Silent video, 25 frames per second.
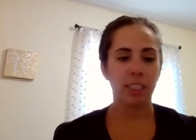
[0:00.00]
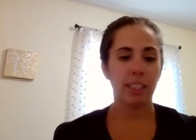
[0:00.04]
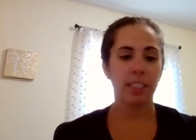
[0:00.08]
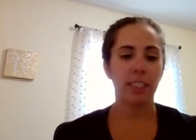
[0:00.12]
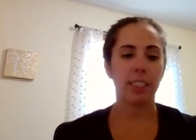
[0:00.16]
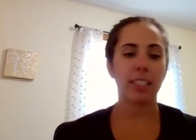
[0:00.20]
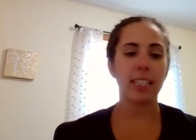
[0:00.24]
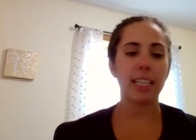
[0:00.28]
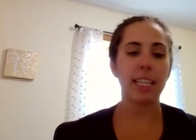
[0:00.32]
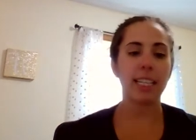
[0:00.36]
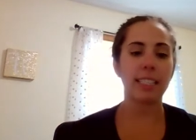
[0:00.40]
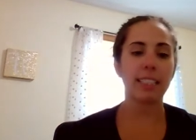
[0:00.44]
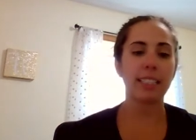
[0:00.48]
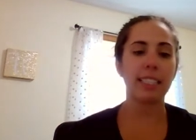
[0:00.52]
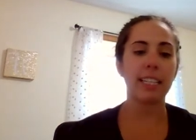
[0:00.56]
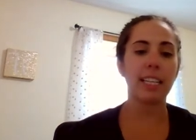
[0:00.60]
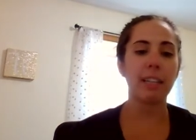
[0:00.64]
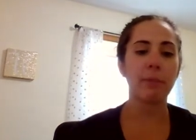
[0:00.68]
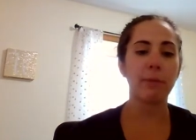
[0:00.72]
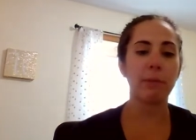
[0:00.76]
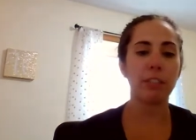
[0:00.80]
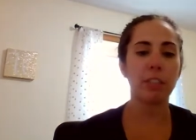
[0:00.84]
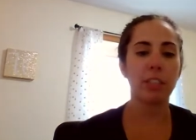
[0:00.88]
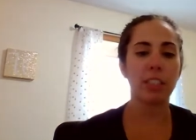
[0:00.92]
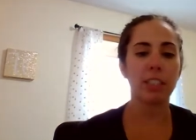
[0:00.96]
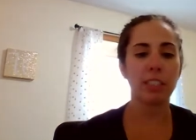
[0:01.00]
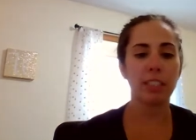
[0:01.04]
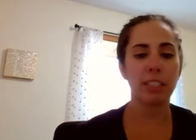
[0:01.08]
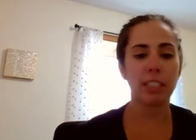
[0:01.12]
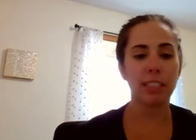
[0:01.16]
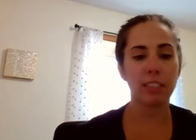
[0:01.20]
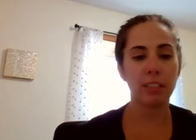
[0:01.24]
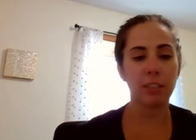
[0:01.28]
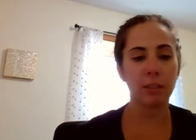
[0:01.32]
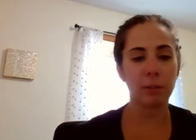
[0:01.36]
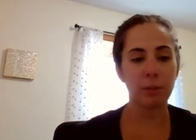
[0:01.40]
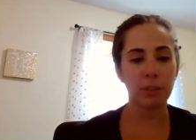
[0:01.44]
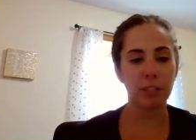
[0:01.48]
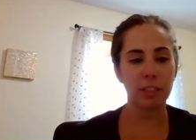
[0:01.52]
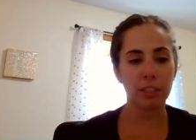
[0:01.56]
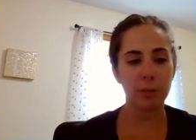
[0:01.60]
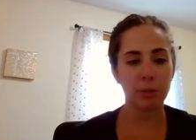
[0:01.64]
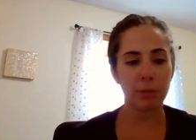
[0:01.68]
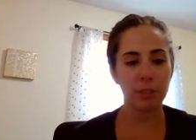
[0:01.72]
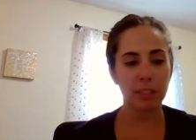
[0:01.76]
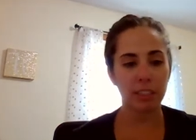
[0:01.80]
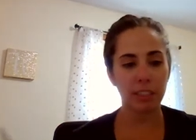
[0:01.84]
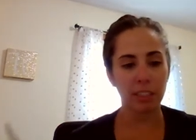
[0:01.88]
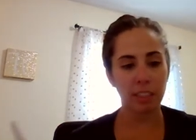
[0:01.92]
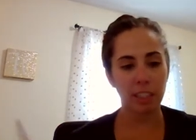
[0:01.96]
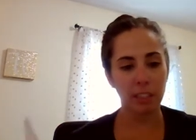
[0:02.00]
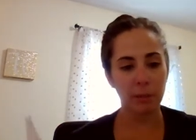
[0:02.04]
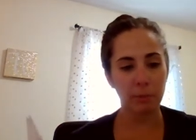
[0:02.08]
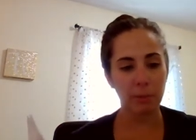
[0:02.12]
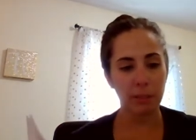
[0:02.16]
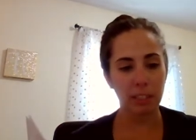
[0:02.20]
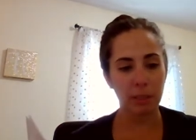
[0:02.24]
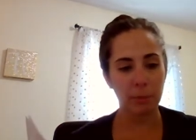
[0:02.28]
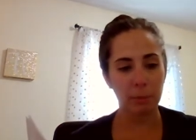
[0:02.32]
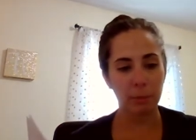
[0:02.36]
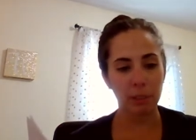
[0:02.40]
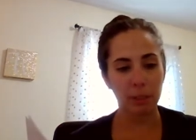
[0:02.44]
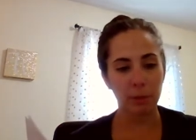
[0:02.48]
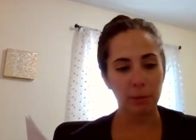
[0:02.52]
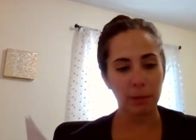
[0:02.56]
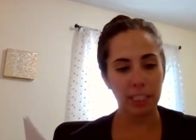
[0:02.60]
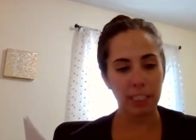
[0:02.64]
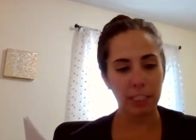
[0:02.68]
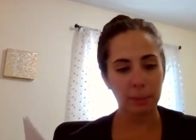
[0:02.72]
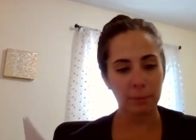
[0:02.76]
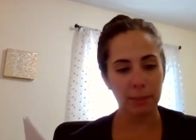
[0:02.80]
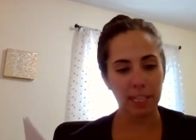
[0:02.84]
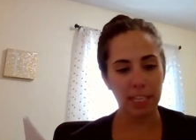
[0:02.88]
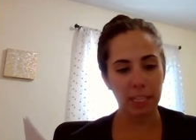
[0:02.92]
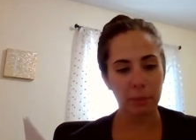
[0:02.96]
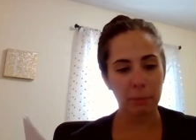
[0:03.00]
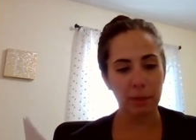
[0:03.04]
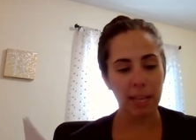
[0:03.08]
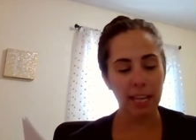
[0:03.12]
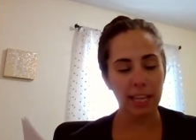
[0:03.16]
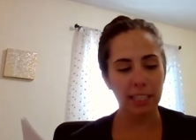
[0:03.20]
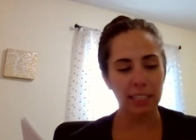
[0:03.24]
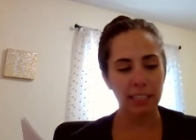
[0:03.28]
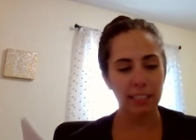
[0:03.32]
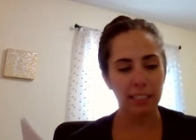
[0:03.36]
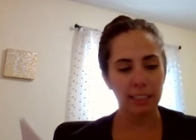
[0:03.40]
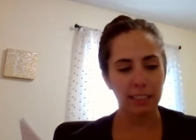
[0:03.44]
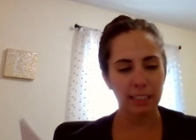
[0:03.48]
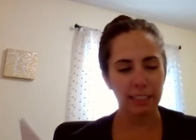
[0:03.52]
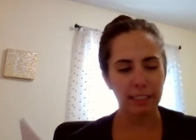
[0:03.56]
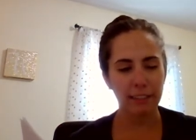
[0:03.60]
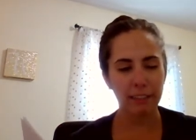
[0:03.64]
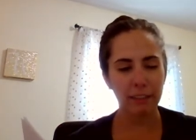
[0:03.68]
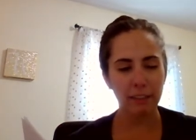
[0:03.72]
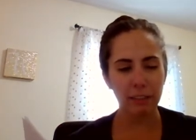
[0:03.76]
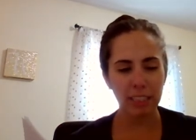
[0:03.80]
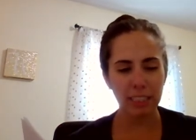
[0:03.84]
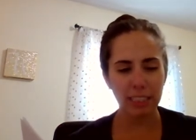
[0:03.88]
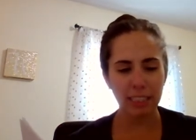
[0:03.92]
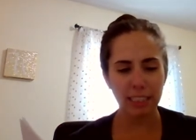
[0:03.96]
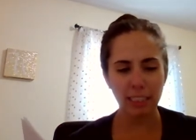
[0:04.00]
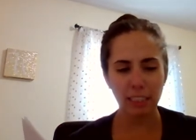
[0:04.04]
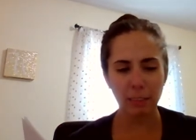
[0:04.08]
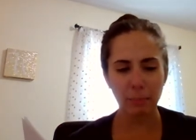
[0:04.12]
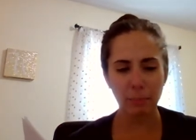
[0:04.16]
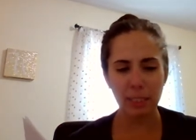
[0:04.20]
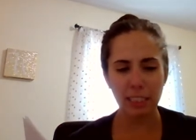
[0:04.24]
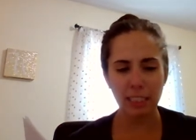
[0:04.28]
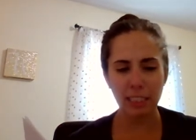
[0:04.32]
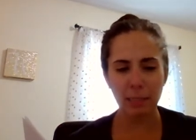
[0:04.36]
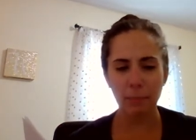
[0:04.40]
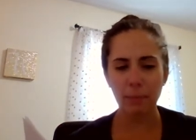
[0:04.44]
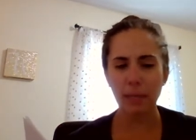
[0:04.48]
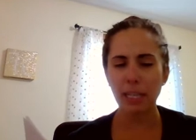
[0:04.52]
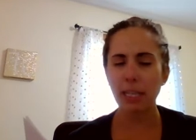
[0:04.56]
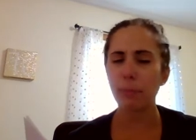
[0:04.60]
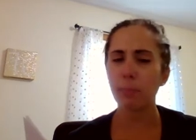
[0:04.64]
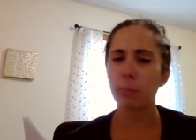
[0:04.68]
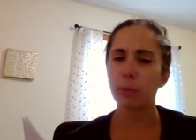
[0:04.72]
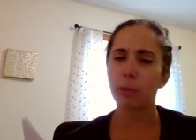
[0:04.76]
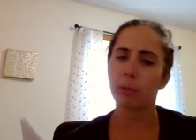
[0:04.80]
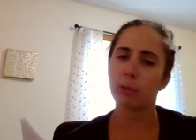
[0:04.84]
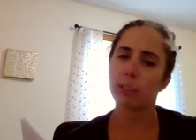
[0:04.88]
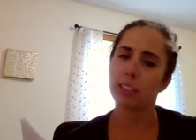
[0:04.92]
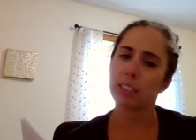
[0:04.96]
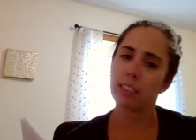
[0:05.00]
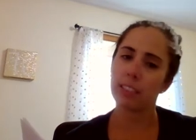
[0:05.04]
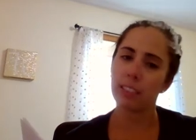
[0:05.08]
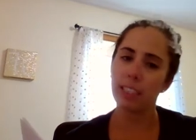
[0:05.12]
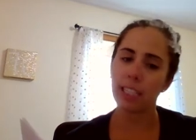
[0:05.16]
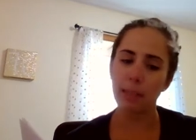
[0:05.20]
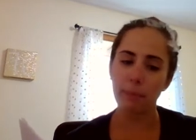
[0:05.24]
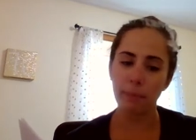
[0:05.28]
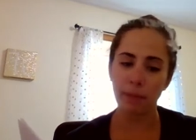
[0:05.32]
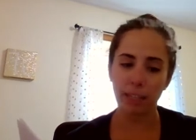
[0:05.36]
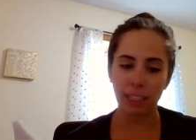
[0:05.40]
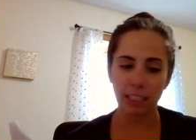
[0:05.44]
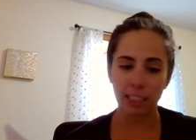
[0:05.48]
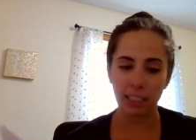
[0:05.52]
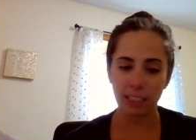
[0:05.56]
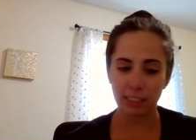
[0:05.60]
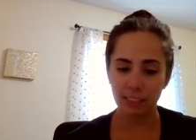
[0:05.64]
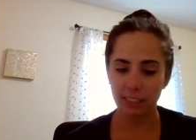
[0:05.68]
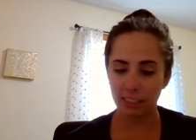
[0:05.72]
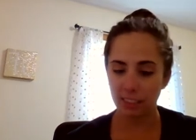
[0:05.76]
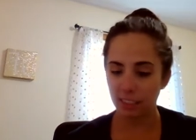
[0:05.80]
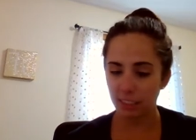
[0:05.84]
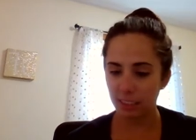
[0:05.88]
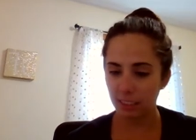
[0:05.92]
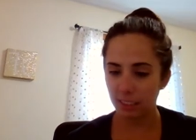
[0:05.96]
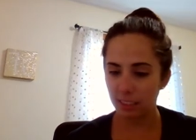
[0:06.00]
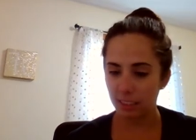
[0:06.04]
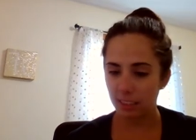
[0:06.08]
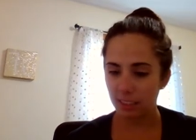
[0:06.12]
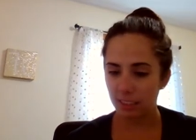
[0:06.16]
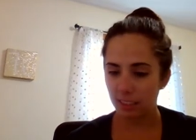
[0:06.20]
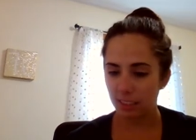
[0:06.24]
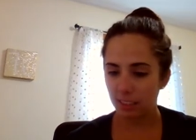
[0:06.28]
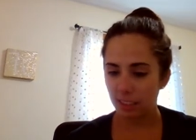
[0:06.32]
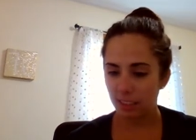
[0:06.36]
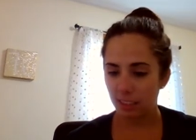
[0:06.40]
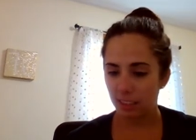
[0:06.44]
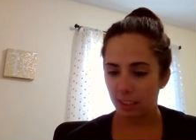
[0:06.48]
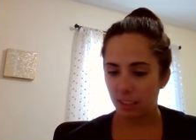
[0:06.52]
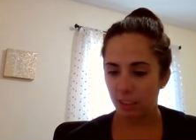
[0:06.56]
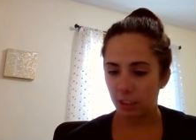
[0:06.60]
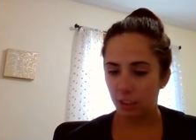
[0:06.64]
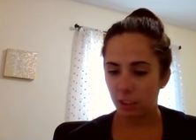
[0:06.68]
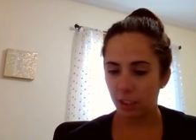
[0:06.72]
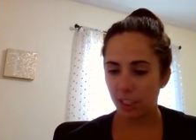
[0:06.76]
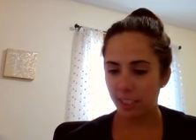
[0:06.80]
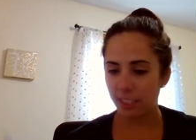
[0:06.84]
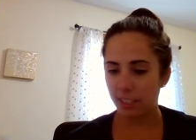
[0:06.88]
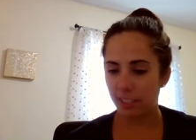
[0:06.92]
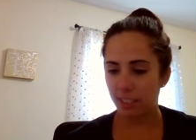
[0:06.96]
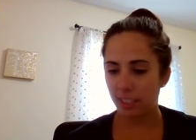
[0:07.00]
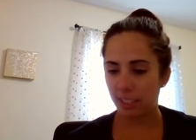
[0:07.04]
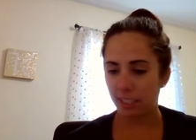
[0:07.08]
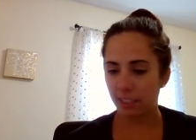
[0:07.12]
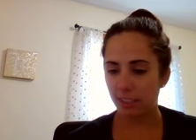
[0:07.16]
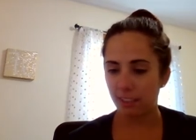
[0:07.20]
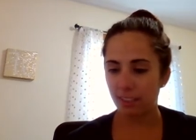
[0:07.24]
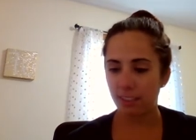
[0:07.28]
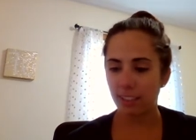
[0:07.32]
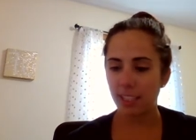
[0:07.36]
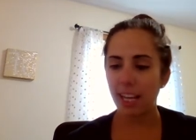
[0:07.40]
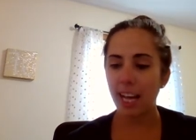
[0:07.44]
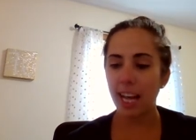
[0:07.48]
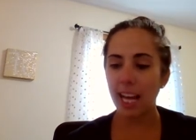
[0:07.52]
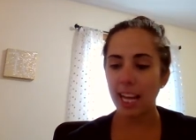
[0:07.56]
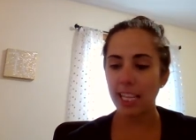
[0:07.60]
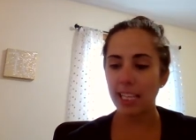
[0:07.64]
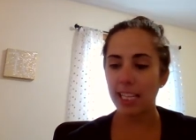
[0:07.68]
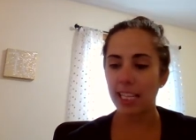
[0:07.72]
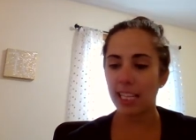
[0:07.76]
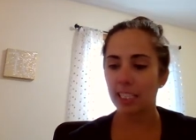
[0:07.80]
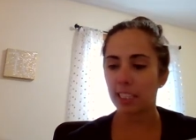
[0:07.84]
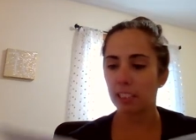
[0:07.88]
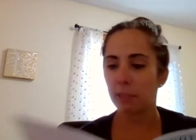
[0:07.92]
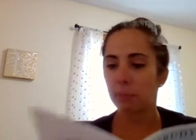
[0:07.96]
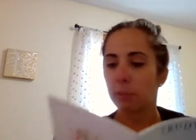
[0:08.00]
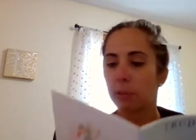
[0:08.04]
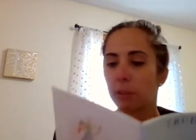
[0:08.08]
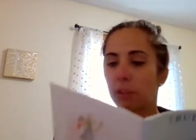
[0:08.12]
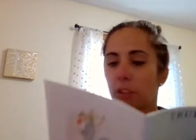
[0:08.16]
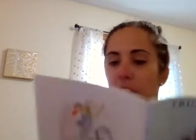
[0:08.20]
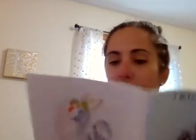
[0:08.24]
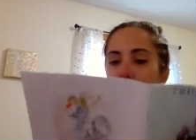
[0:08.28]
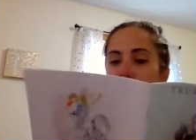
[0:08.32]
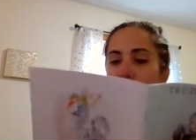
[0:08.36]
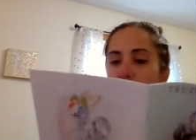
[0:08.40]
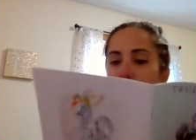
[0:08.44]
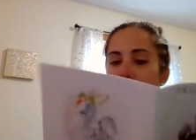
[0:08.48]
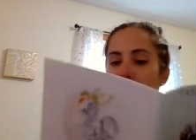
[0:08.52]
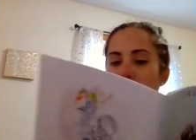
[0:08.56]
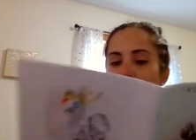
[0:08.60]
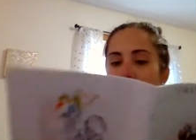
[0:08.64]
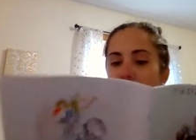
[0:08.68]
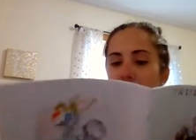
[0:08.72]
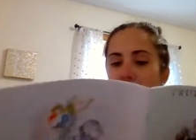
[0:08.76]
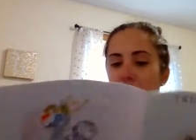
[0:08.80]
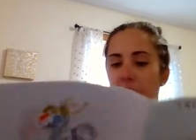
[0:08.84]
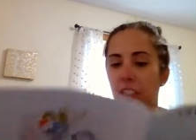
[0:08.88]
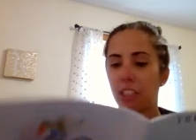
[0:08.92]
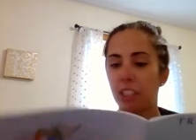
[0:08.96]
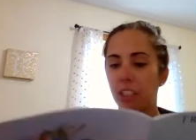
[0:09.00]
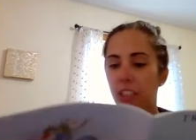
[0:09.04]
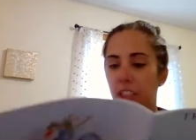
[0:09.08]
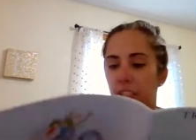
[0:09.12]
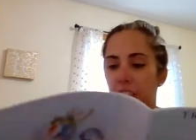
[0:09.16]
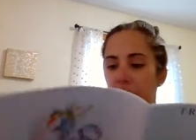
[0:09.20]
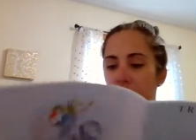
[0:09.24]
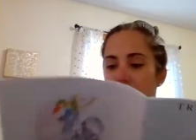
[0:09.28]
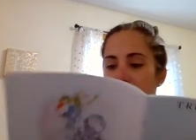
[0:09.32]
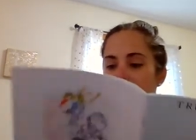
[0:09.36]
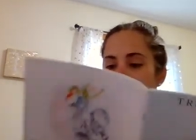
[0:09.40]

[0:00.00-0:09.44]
The next day, when Justin goes to his cubby to put away his backpack, he notices a piece of paper with his name on it. Justin, I thought the bulgogi looked good.